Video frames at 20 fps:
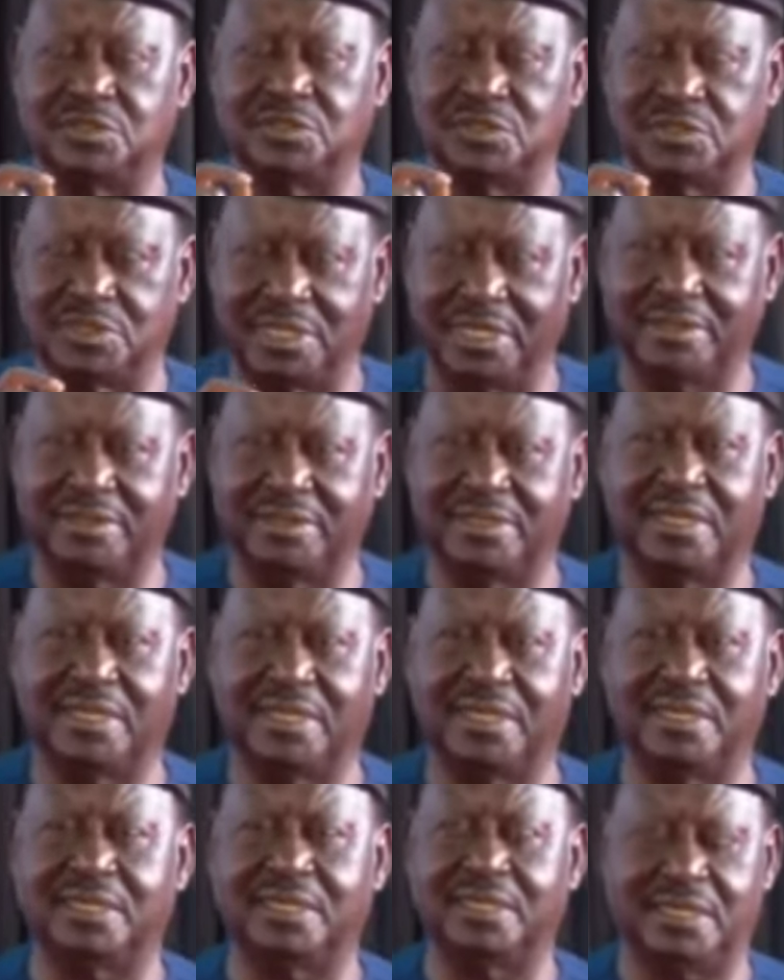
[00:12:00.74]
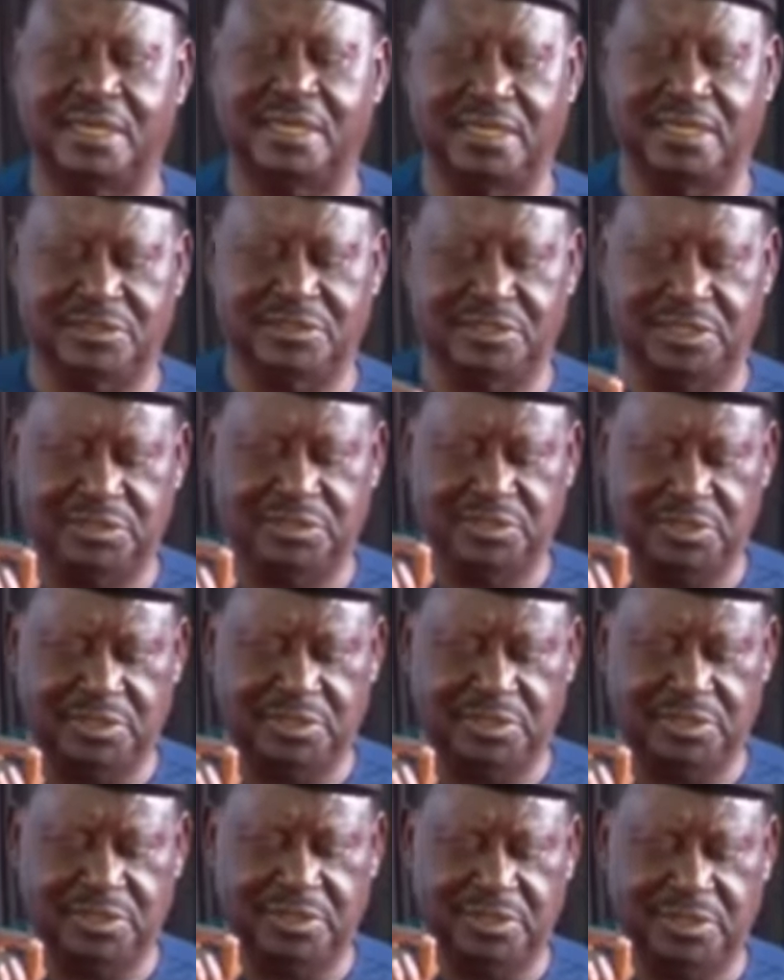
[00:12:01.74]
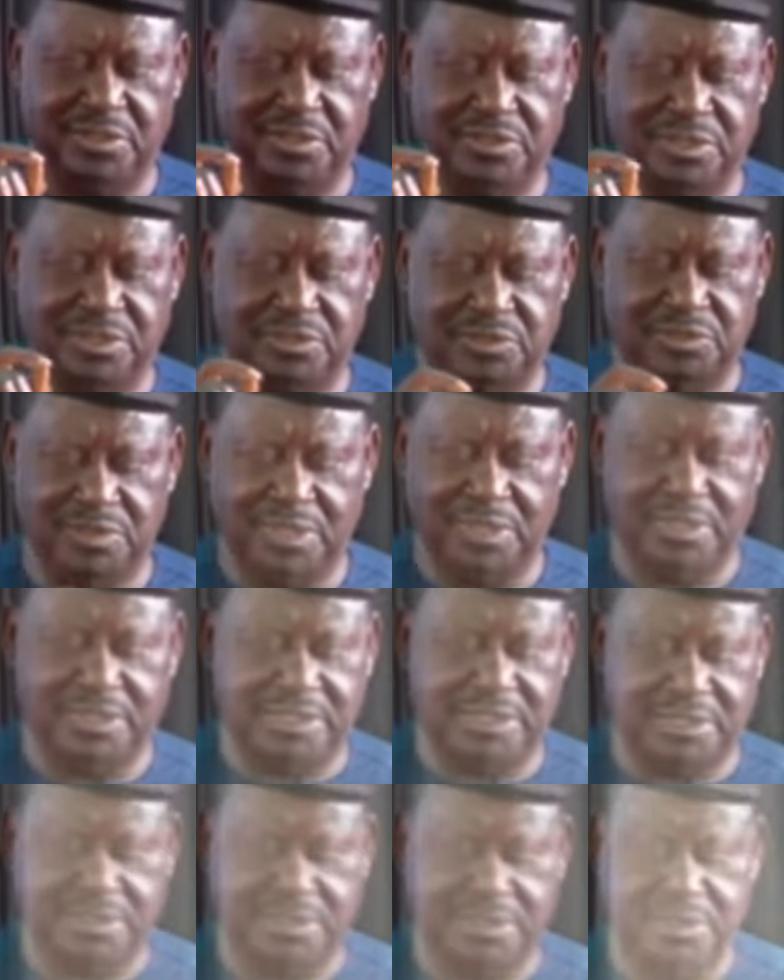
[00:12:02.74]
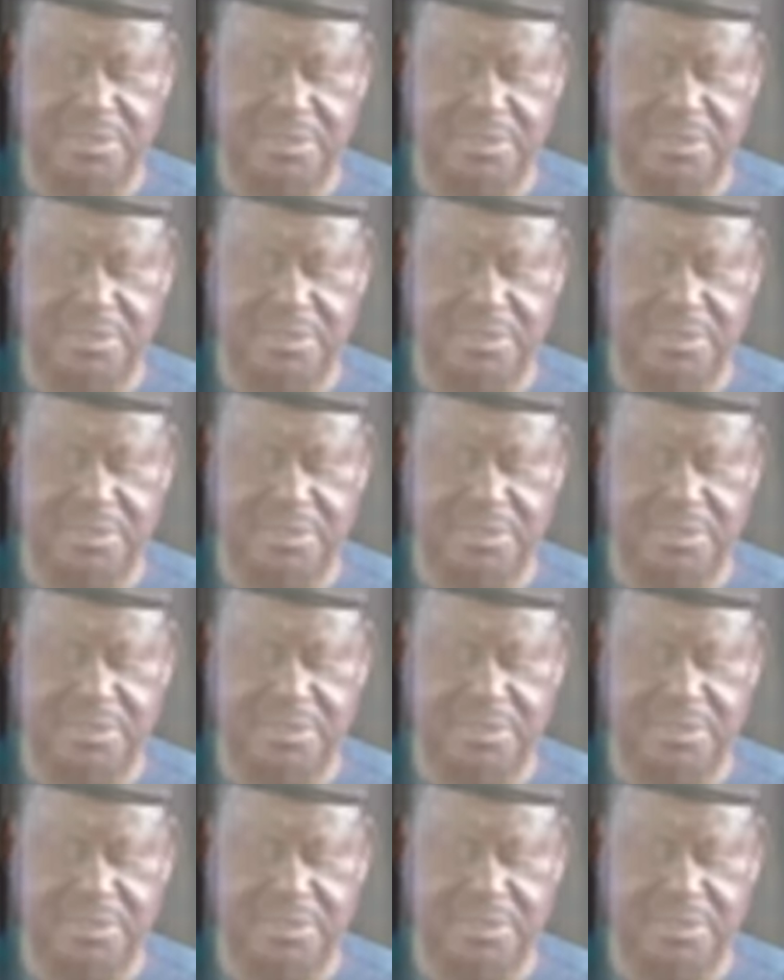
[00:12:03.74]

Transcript: together as a, uh, as a united